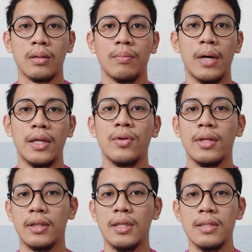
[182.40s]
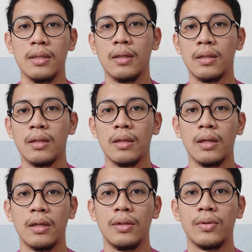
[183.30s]
By doing this,
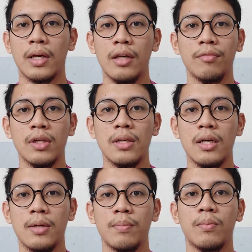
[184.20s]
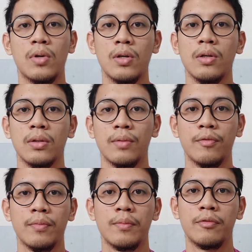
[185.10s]
you can even learn more
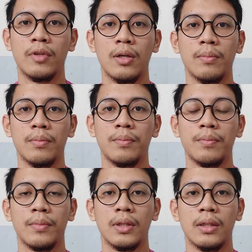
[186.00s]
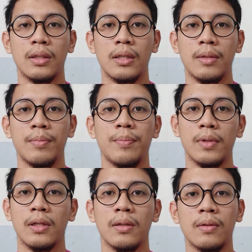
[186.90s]
from the
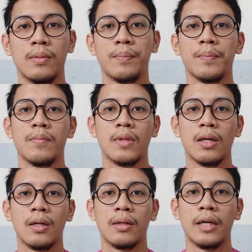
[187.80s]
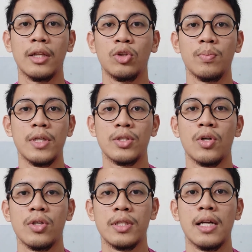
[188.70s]
people. Try to be
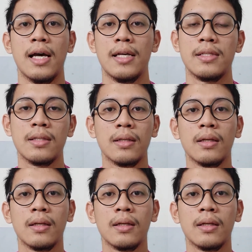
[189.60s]
socialized.